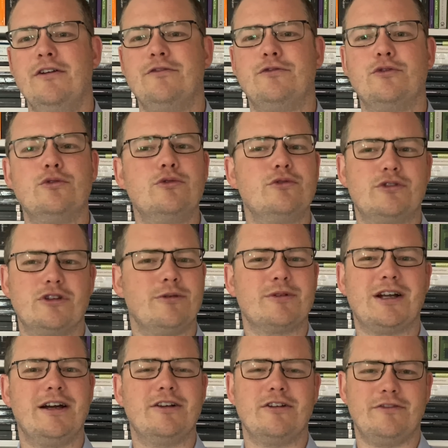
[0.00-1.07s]
through some
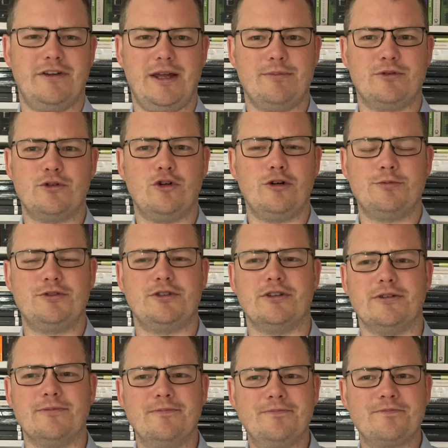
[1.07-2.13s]
kind of absorption.